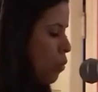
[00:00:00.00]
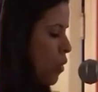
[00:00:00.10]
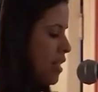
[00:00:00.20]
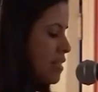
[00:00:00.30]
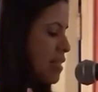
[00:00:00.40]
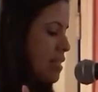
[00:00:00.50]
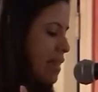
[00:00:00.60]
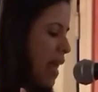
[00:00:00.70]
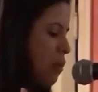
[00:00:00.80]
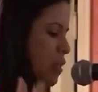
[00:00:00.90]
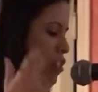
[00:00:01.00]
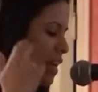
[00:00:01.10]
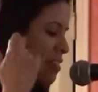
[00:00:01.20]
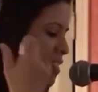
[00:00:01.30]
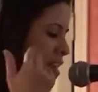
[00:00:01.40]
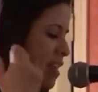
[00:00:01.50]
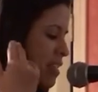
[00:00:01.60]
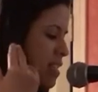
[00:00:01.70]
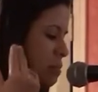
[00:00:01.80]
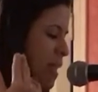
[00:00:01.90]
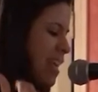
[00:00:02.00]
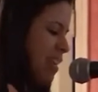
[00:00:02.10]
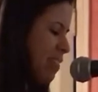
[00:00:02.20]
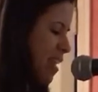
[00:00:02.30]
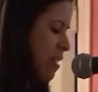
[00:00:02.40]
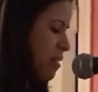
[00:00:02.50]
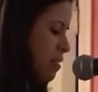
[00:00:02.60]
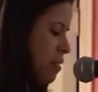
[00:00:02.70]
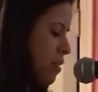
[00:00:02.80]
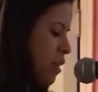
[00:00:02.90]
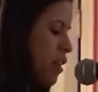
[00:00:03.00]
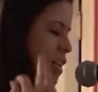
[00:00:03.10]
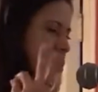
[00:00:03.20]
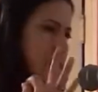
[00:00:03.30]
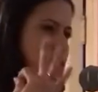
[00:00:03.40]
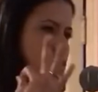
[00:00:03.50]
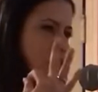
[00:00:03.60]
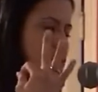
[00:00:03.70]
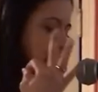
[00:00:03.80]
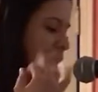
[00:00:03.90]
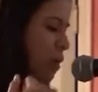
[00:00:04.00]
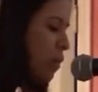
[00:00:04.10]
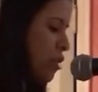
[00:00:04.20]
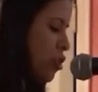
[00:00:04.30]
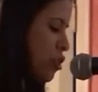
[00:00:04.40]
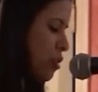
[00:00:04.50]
What is this language I think and speak in then? Could it be a third language?